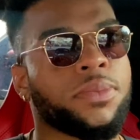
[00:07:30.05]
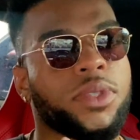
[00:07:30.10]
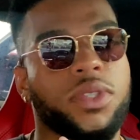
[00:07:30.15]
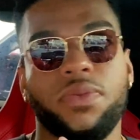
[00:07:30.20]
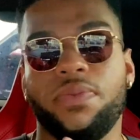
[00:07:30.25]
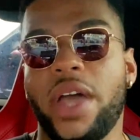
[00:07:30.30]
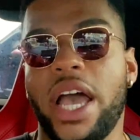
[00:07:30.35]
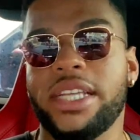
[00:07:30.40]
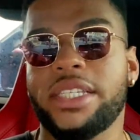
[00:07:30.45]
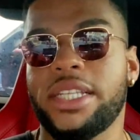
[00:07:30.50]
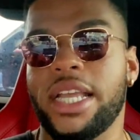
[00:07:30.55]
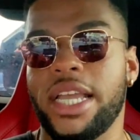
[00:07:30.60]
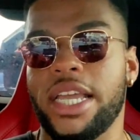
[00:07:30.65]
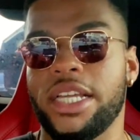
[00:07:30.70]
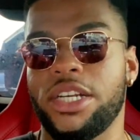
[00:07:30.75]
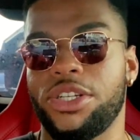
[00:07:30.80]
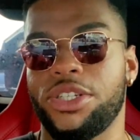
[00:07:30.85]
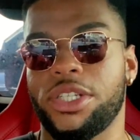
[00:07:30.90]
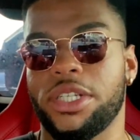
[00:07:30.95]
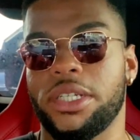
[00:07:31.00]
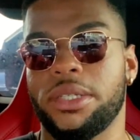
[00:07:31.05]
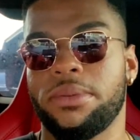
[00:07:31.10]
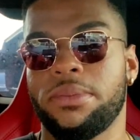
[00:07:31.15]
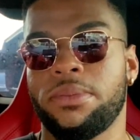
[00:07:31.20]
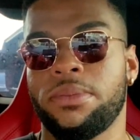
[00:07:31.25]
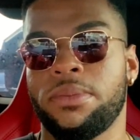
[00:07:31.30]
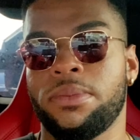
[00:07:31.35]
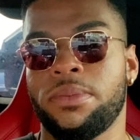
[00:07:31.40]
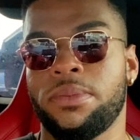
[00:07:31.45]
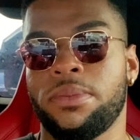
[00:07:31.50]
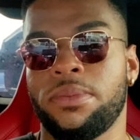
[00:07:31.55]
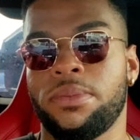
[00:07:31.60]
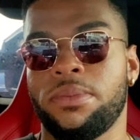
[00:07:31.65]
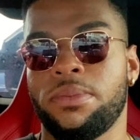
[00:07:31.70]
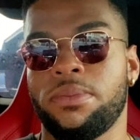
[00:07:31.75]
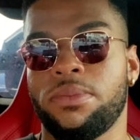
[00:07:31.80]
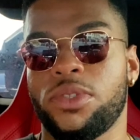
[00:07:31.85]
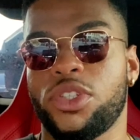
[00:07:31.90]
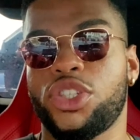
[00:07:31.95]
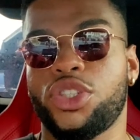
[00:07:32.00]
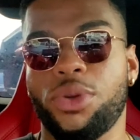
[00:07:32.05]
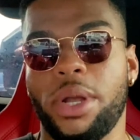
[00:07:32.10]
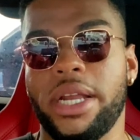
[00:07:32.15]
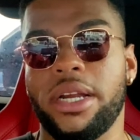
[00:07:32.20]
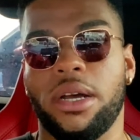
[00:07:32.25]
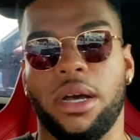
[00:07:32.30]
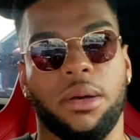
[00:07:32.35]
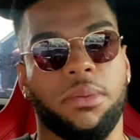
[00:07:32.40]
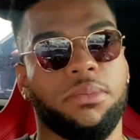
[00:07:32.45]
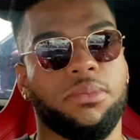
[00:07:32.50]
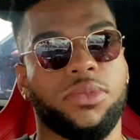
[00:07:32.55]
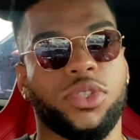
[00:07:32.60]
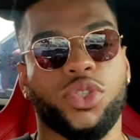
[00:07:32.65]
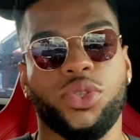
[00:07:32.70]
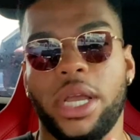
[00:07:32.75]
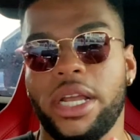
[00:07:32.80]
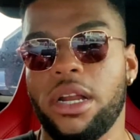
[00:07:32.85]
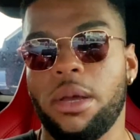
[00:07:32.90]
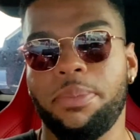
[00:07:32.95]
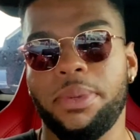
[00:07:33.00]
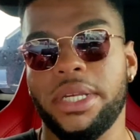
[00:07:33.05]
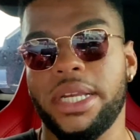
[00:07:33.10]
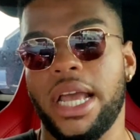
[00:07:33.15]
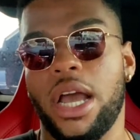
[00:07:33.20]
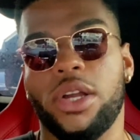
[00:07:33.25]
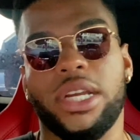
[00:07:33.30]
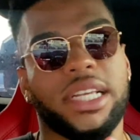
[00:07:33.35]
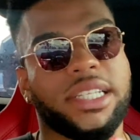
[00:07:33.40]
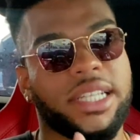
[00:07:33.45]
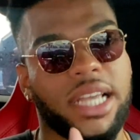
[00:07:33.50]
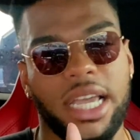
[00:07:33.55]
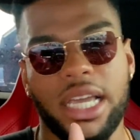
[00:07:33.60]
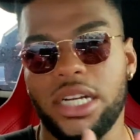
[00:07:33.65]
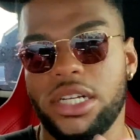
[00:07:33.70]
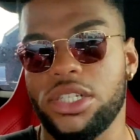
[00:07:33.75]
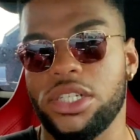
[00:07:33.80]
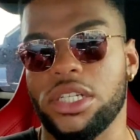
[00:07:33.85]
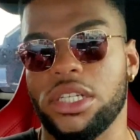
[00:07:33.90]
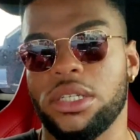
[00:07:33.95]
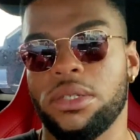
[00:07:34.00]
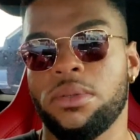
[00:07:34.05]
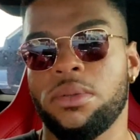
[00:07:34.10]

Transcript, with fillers: That's their energy. Straight up and down. That's their energy.